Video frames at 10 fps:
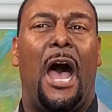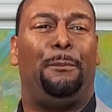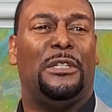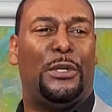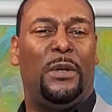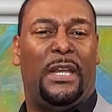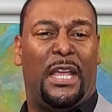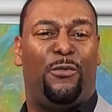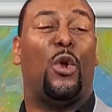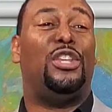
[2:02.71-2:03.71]

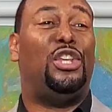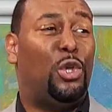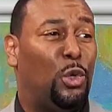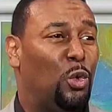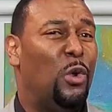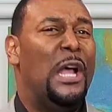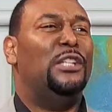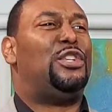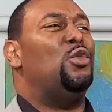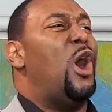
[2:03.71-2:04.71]
opportunity for you
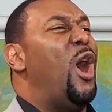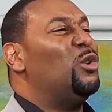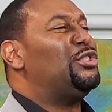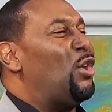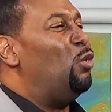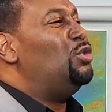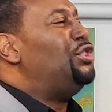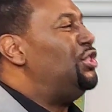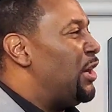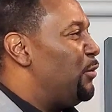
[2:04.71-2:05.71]
to also
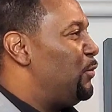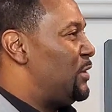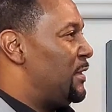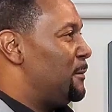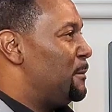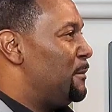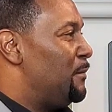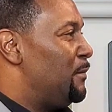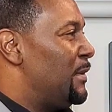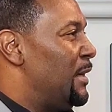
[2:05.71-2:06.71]
shift.
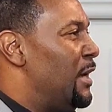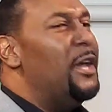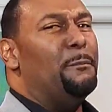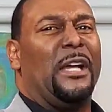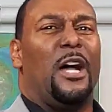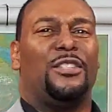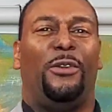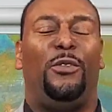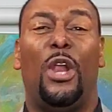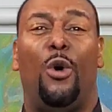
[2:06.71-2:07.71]
Because
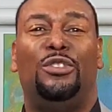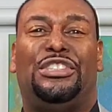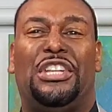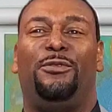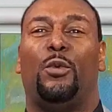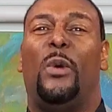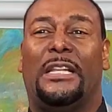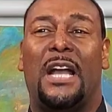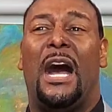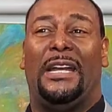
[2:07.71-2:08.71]
if you don't shift
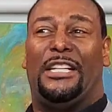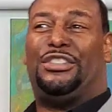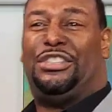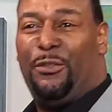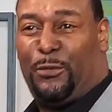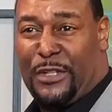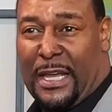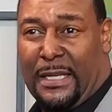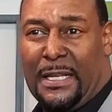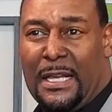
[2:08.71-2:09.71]
when God is
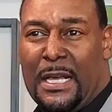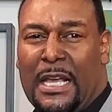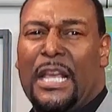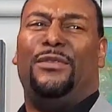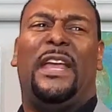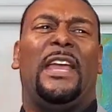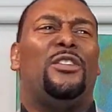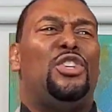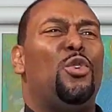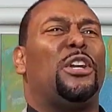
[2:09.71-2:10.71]
shifting,
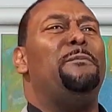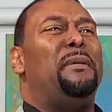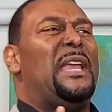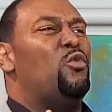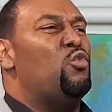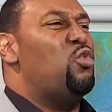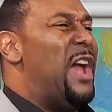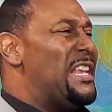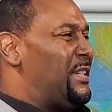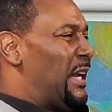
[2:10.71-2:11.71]
then you could be
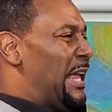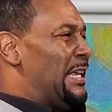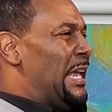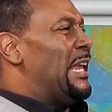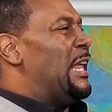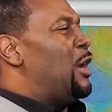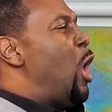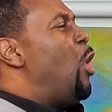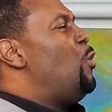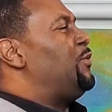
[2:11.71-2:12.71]
wrestling in an
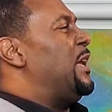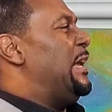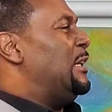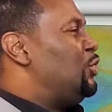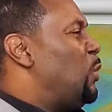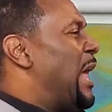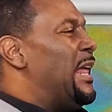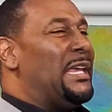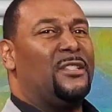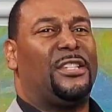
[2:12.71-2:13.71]
old thing,
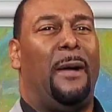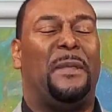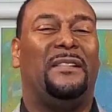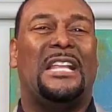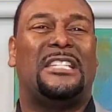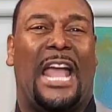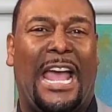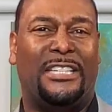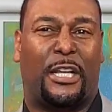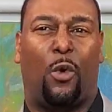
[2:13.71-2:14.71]
dwelling in something that's
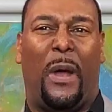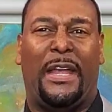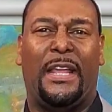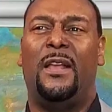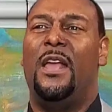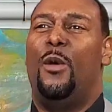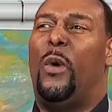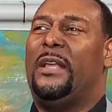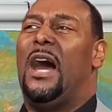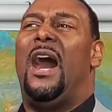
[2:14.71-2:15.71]
antiquated
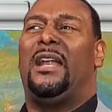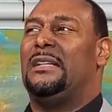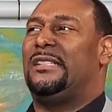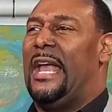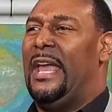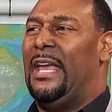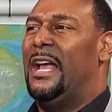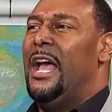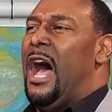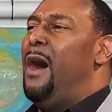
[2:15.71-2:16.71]
when God is
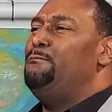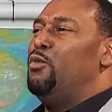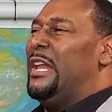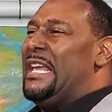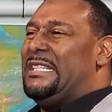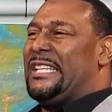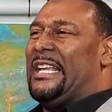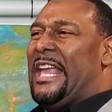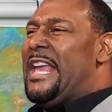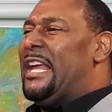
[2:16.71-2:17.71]
saying, I'm
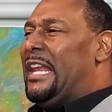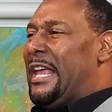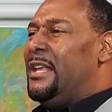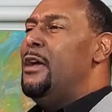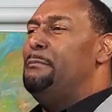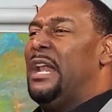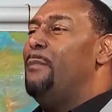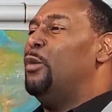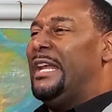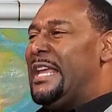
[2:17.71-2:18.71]
releasing healing, but
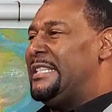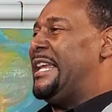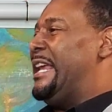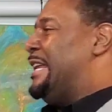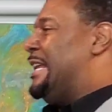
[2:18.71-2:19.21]
I'm releasing